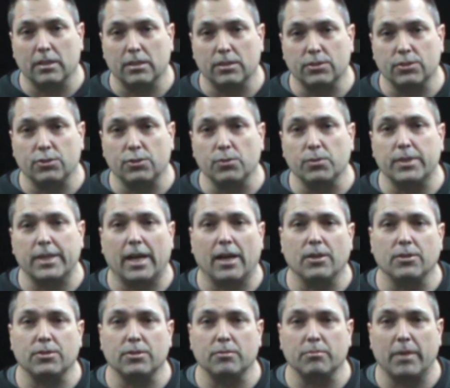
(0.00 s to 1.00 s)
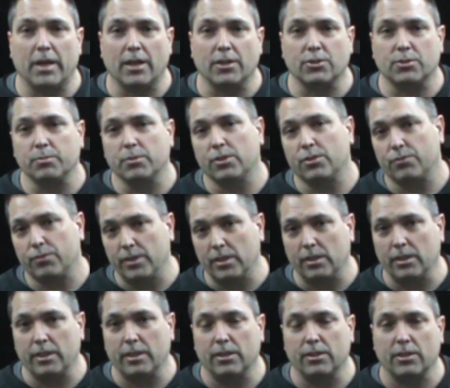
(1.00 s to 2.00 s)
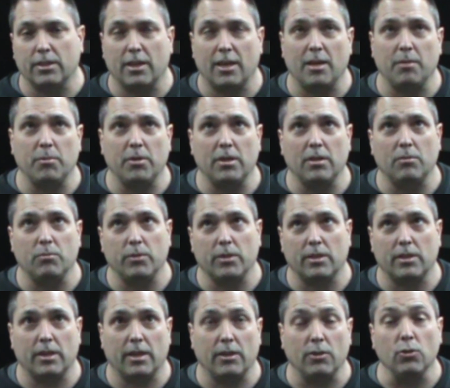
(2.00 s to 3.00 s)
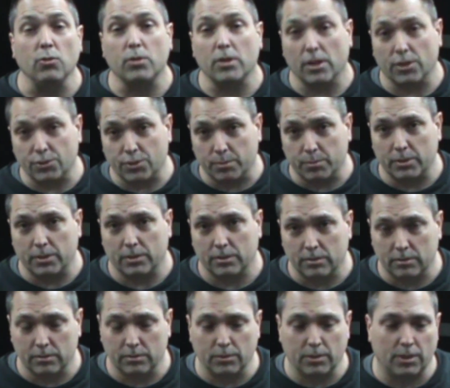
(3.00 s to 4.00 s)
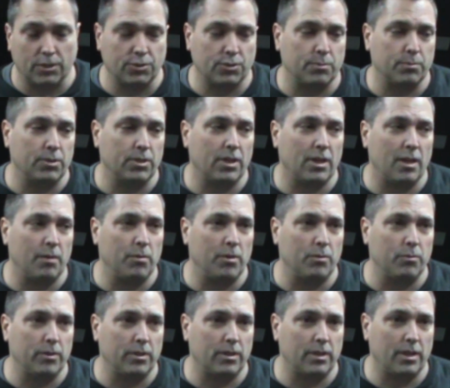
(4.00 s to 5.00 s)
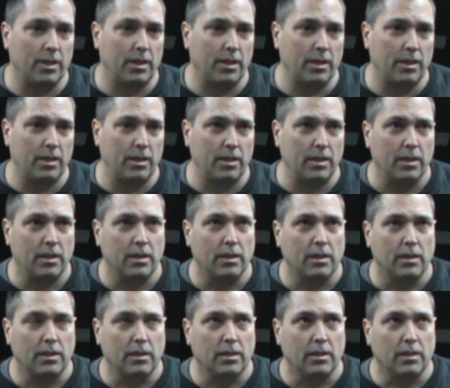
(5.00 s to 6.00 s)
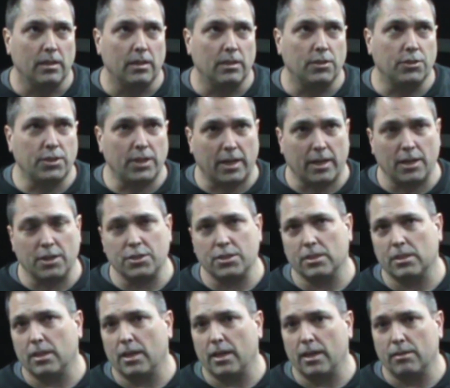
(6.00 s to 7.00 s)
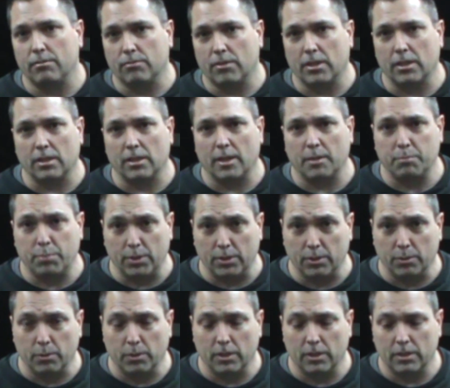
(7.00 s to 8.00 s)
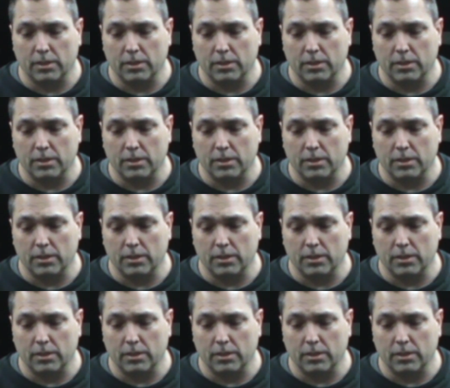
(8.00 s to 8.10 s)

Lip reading: It's a 2000 Maxima 3-liter. Came in with a new customer. New customer came in with a check engine light running like poo.